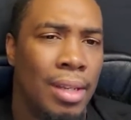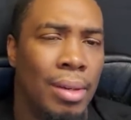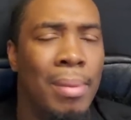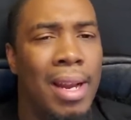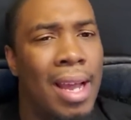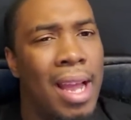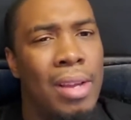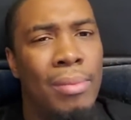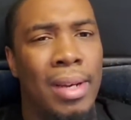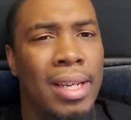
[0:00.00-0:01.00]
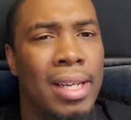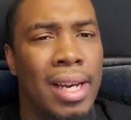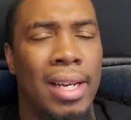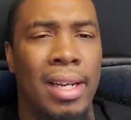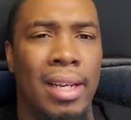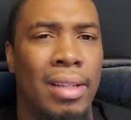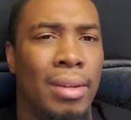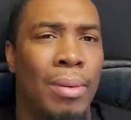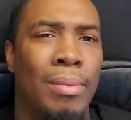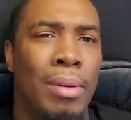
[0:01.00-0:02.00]
No matter how you want to cut it,
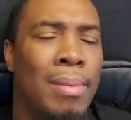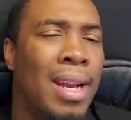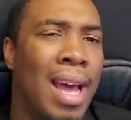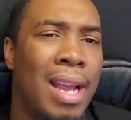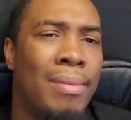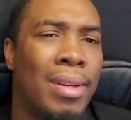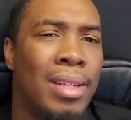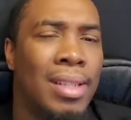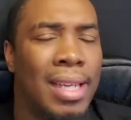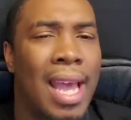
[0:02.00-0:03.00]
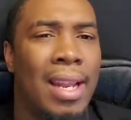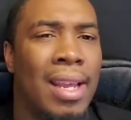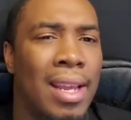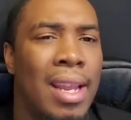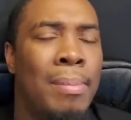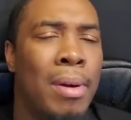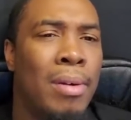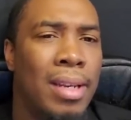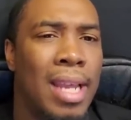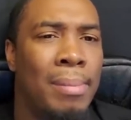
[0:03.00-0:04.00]
no matter how you want to look at it, they
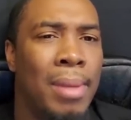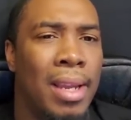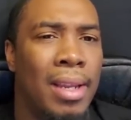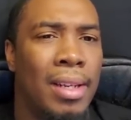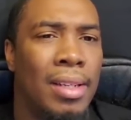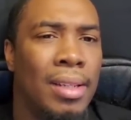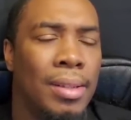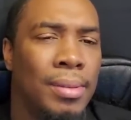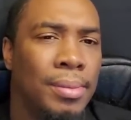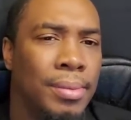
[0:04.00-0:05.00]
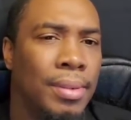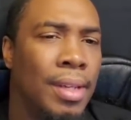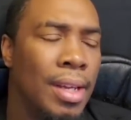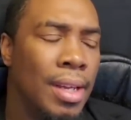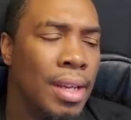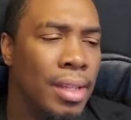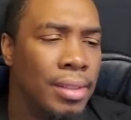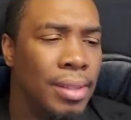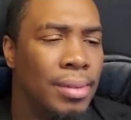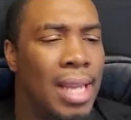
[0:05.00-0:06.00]
murdered that man.
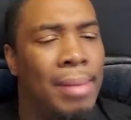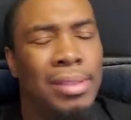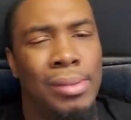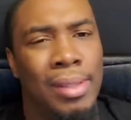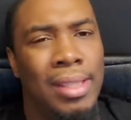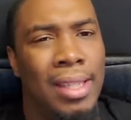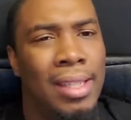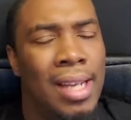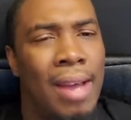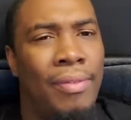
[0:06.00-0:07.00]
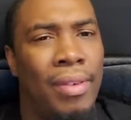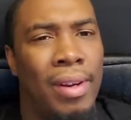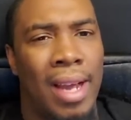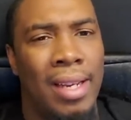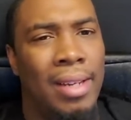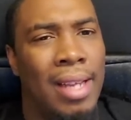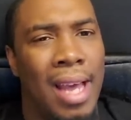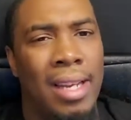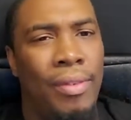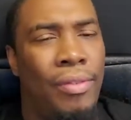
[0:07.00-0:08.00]
So that was the only thing that I fear. I
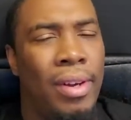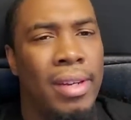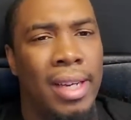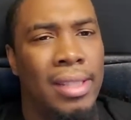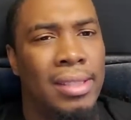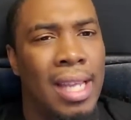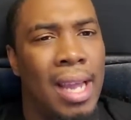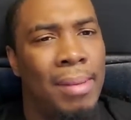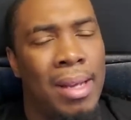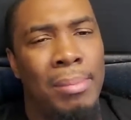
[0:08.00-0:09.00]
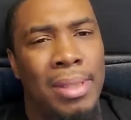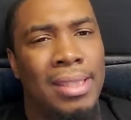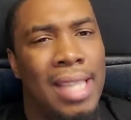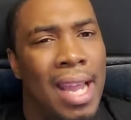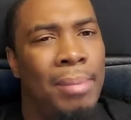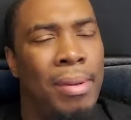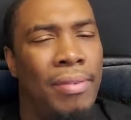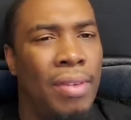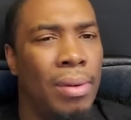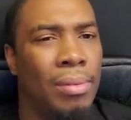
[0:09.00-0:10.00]
didn't fear getting stabbed. I done been stabbed
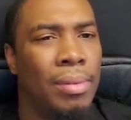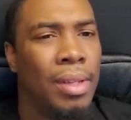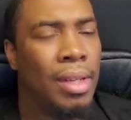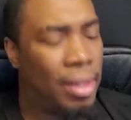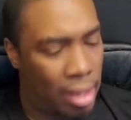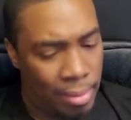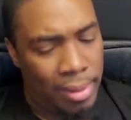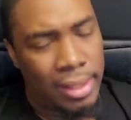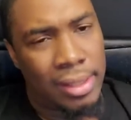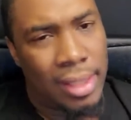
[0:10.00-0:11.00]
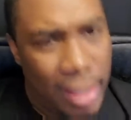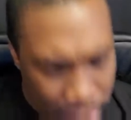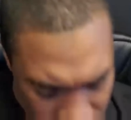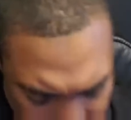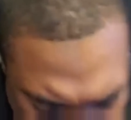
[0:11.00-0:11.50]
before. Y'all want to see it?